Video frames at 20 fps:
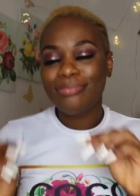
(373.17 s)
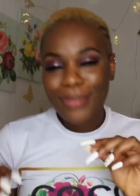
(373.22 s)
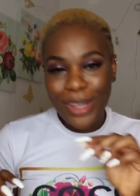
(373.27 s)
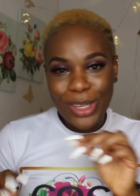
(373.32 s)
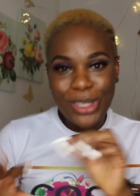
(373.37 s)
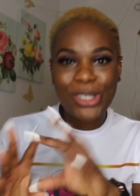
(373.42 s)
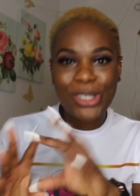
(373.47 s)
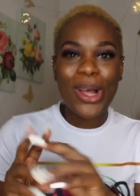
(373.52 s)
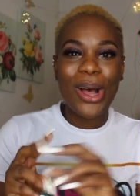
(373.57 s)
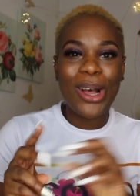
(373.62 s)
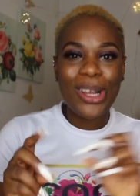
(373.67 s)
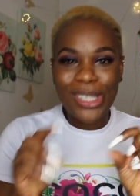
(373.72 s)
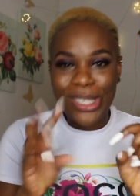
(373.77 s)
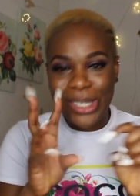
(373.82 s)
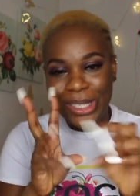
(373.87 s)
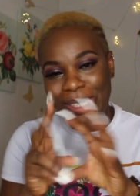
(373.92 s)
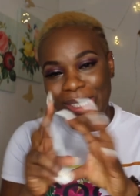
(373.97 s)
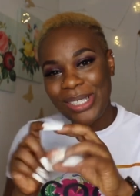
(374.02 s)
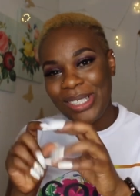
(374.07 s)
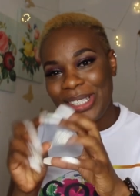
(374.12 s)

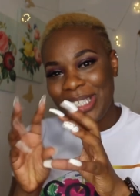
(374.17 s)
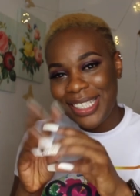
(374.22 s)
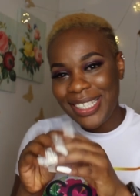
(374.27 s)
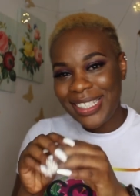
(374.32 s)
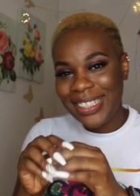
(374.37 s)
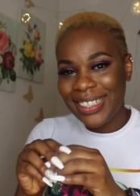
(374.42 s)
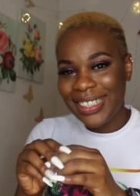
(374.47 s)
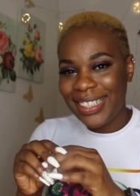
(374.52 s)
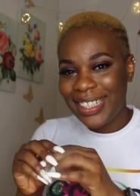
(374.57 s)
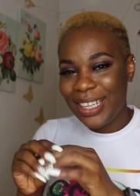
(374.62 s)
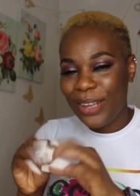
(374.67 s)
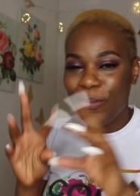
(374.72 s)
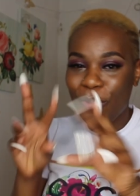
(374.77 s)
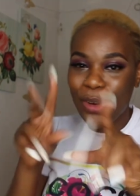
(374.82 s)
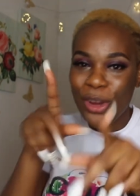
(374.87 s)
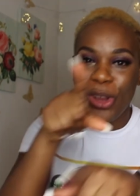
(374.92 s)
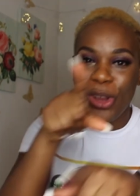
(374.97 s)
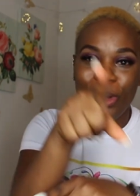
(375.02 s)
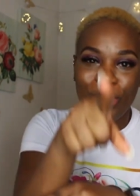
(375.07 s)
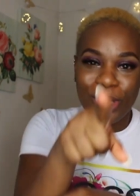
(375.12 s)
sauce
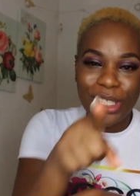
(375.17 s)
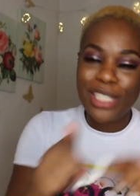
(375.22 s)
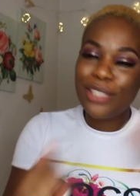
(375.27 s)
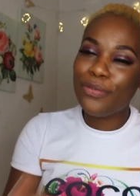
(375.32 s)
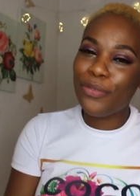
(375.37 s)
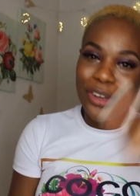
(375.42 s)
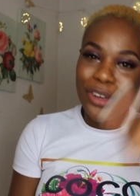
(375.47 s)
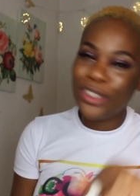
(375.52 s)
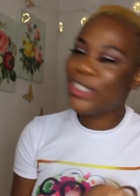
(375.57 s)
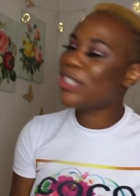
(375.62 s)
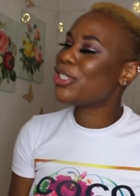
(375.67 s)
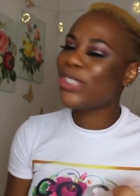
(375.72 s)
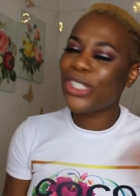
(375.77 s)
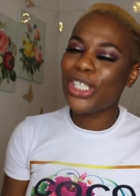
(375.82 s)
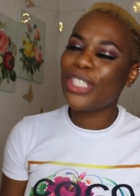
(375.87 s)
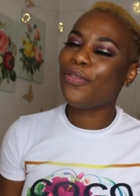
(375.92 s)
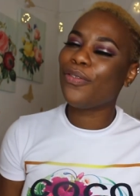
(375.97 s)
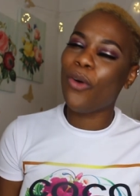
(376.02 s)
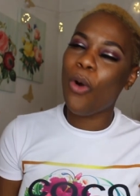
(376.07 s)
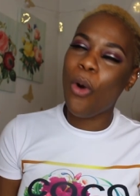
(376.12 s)
for you just for you just
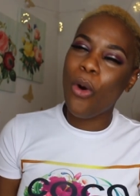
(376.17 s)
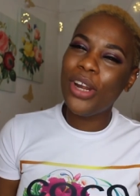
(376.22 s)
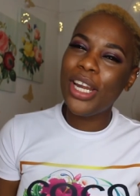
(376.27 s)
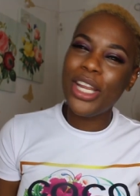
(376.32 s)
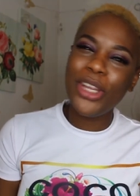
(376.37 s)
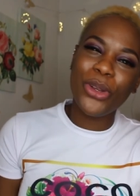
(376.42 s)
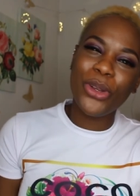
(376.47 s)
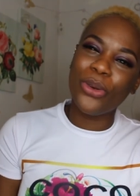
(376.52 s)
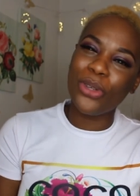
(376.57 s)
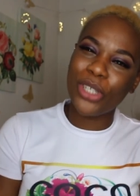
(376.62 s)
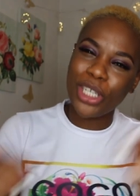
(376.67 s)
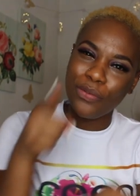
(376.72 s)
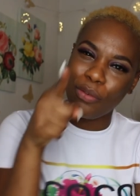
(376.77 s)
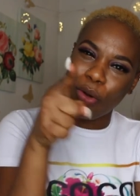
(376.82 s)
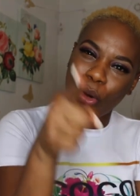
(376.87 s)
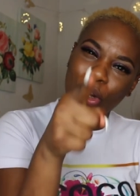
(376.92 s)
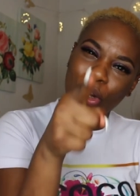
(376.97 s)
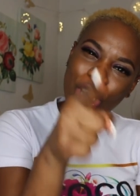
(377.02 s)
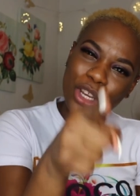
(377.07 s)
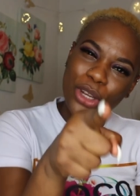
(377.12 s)
just for only you just
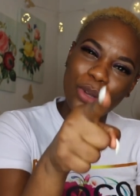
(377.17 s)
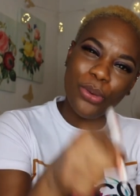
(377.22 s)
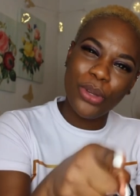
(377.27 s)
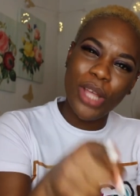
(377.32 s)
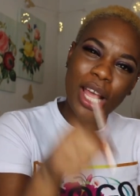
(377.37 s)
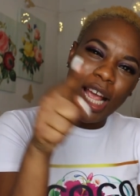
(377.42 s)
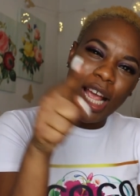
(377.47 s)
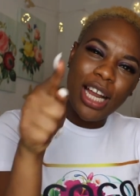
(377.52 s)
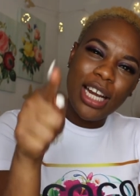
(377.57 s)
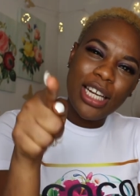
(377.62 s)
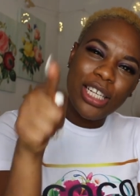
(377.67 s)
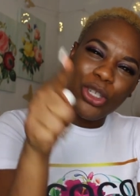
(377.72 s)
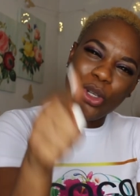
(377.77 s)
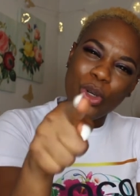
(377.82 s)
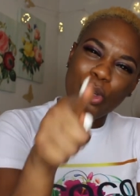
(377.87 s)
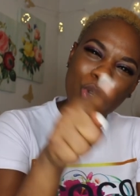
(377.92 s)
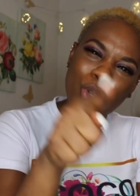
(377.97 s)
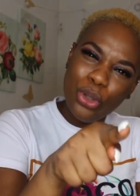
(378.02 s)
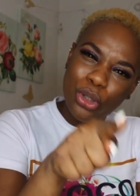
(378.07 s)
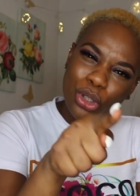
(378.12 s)
for only you
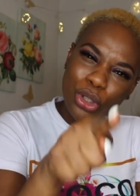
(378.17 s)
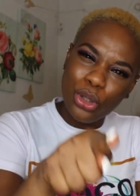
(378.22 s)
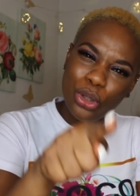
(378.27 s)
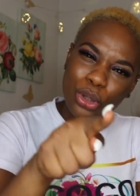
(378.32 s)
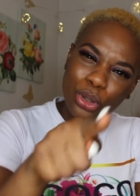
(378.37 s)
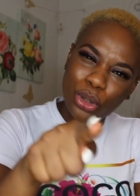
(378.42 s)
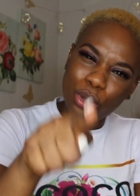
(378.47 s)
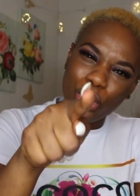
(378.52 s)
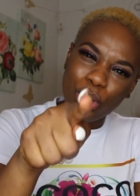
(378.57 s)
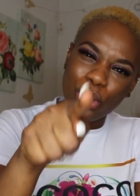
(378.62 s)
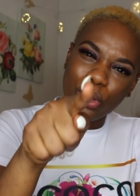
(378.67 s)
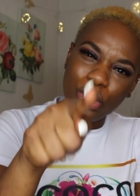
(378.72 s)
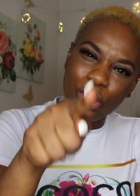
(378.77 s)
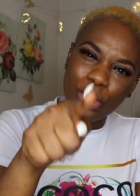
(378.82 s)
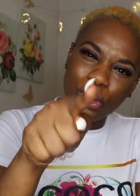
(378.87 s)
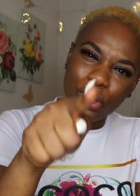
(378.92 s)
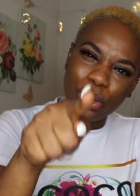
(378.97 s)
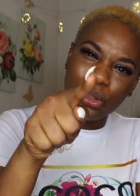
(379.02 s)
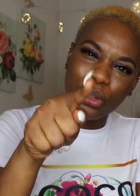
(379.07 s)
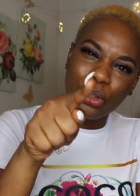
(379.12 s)
you you you, you
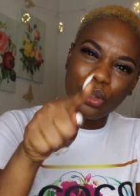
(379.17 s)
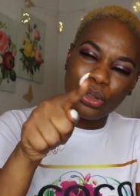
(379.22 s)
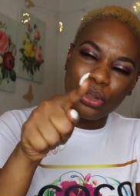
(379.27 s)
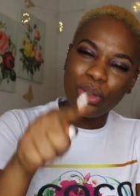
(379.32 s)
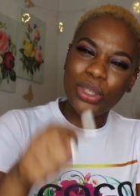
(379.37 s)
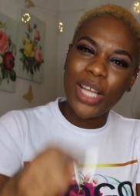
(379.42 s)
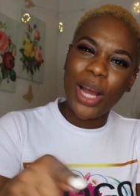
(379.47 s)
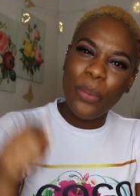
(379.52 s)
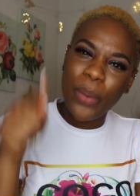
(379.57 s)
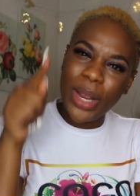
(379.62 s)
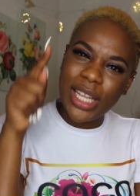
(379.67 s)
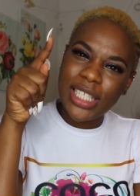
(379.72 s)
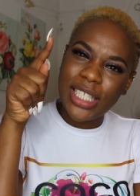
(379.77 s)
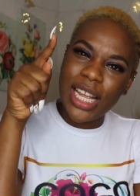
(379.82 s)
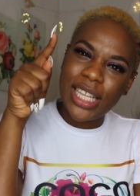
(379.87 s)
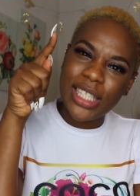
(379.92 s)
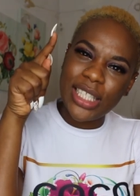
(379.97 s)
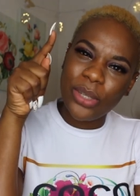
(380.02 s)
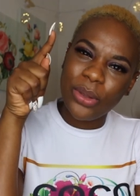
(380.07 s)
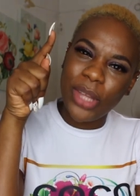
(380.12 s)
that
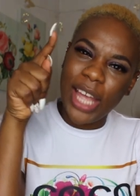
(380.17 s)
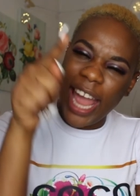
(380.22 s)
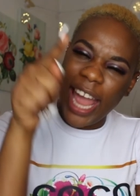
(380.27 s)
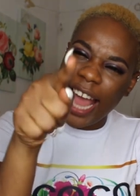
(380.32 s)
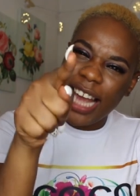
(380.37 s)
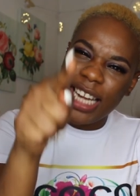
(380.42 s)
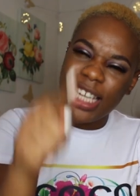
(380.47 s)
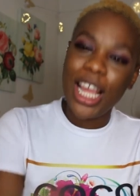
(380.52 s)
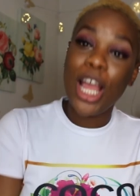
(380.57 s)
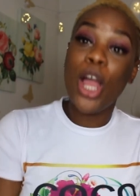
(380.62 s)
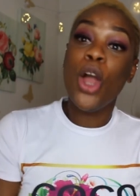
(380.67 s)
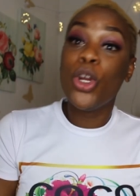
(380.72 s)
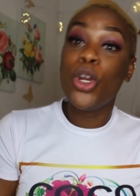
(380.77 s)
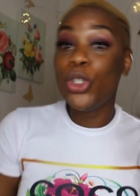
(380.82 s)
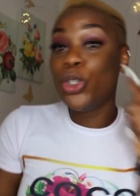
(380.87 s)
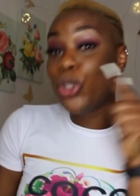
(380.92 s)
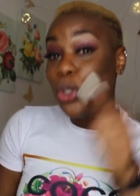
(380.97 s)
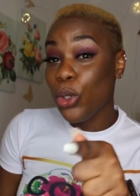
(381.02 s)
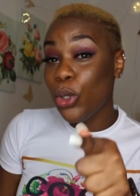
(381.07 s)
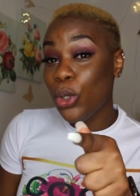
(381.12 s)
waited till the end
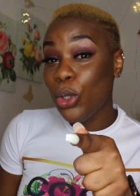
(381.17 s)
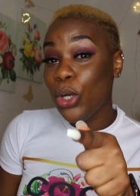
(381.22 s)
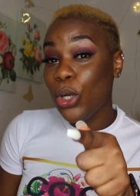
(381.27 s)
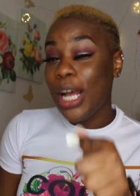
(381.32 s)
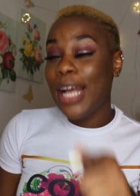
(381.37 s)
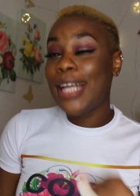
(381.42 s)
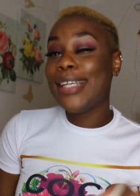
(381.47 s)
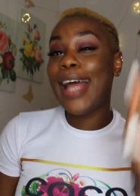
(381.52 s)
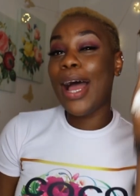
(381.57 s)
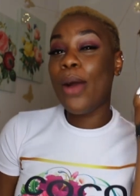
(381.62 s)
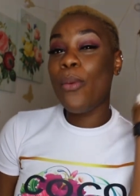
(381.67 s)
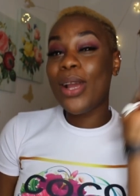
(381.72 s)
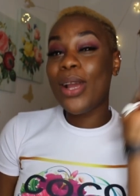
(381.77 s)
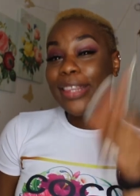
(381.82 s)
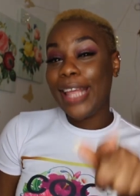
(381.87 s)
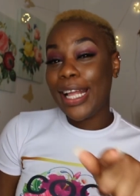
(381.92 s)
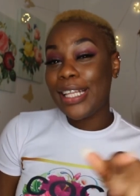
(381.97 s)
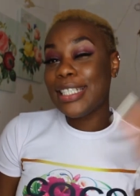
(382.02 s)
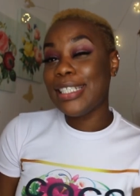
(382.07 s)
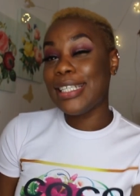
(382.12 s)
you that
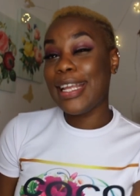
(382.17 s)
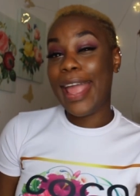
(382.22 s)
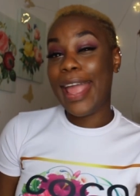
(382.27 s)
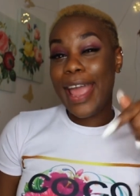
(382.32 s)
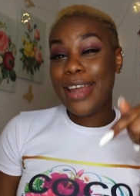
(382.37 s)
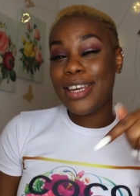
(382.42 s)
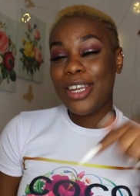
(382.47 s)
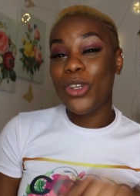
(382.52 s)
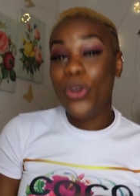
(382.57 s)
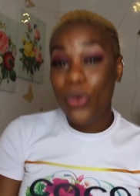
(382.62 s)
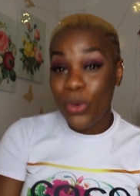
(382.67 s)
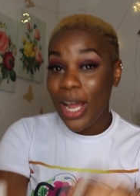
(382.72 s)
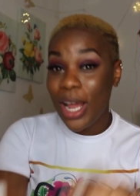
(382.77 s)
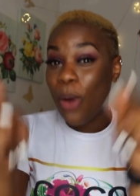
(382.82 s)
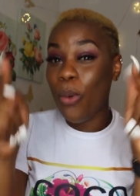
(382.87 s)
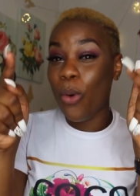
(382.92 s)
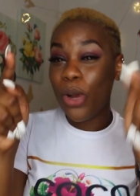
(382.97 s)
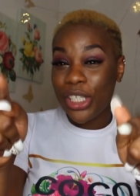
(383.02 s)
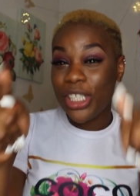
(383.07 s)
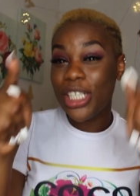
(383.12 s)
waited till the end you
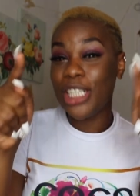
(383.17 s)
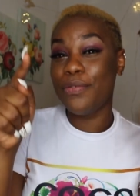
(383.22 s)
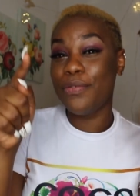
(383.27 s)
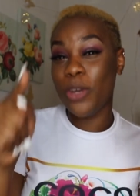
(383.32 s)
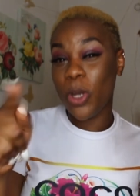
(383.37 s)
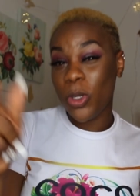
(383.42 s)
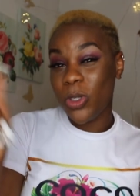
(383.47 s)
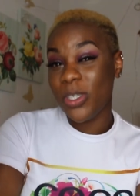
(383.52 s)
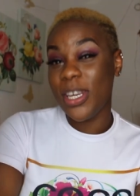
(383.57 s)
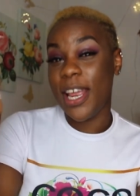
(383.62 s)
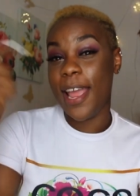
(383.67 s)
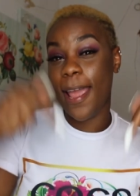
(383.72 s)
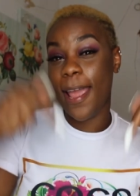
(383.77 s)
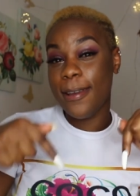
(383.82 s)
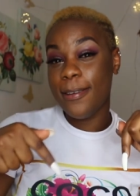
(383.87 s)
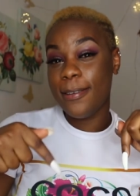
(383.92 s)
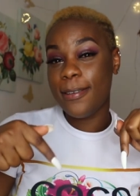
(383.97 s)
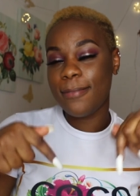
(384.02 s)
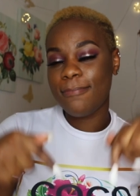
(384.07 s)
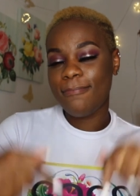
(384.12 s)
that watched this video to the
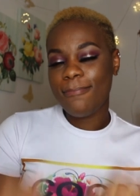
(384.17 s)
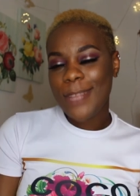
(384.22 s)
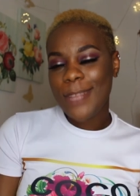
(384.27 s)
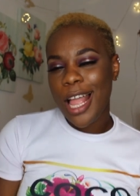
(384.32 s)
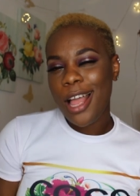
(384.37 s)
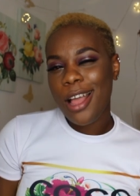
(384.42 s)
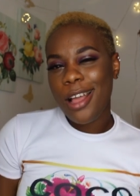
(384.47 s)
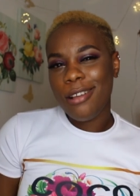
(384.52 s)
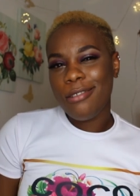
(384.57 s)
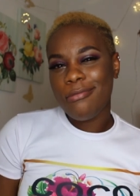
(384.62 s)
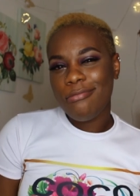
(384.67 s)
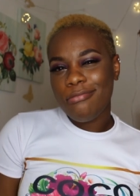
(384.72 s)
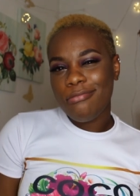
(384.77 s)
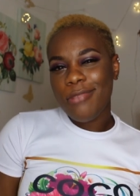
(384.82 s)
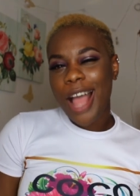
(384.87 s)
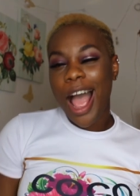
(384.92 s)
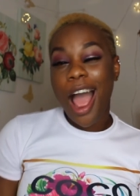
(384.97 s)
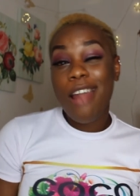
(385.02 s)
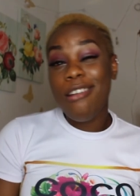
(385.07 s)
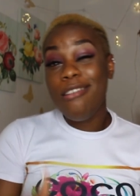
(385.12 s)
end
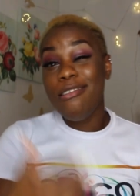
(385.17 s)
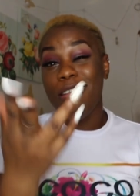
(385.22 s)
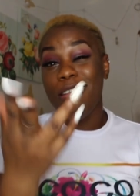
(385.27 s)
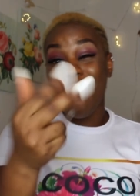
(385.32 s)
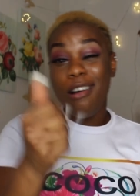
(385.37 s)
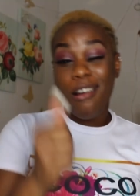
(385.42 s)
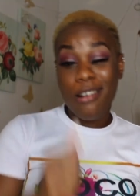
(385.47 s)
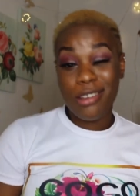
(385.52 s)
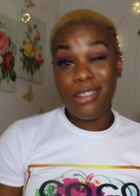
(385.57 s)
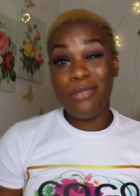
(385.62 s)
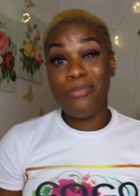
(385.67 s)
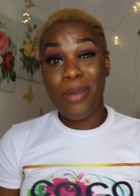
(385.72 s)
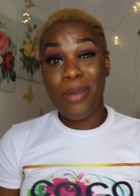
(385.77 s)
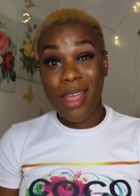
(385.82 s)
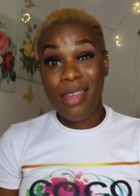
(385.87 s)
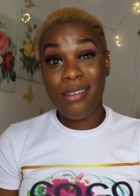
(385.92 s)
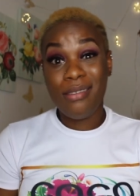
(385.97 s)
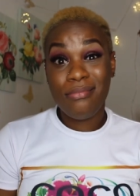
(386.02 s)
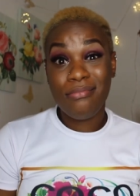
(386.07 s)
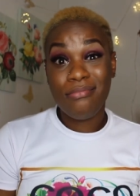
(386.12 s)
i love you
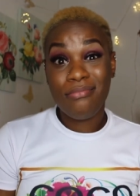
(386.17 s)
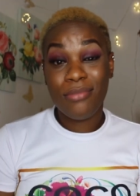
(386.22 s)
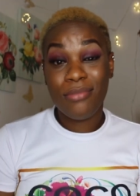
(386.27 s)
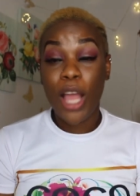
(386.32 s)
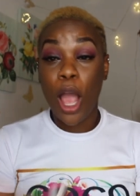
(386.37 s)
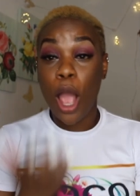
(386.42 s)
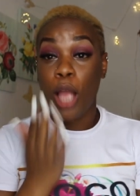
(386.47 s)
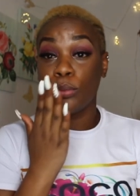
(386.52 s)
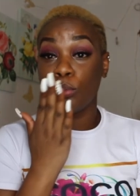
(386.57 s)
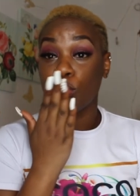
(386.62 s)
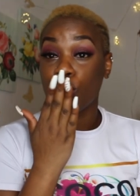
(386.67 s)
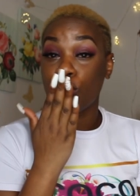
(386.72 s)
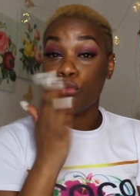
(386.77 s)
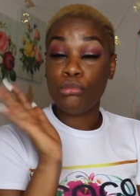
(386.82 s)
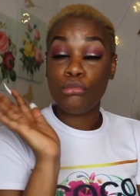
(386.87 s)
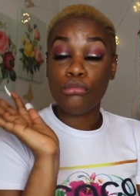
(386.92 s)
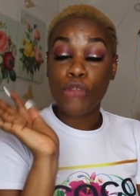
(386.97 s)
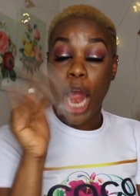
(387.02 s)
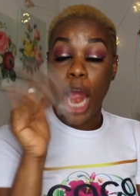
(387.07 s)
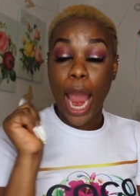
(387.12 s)
babe
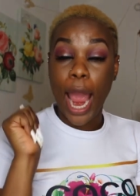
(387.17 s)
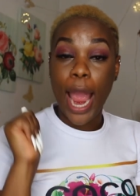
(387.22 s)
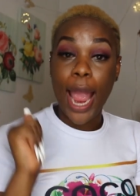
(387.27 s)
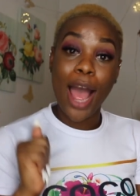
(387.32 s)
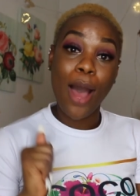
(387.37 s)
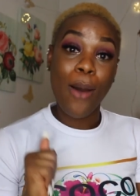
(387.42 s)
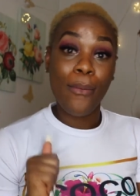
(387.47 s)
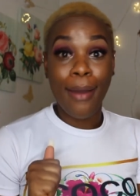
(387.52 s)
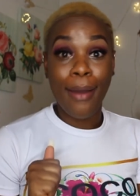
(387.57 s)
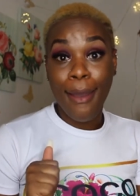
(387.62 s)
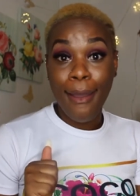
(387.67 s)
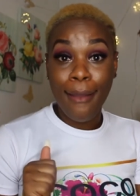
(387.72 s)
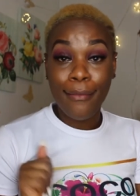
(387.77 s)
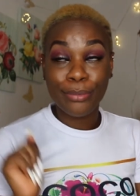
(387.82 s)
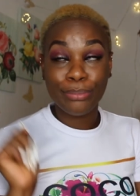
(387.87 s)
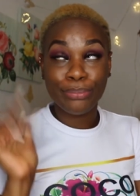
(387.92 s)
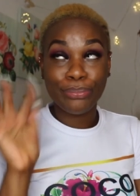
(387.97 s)
okay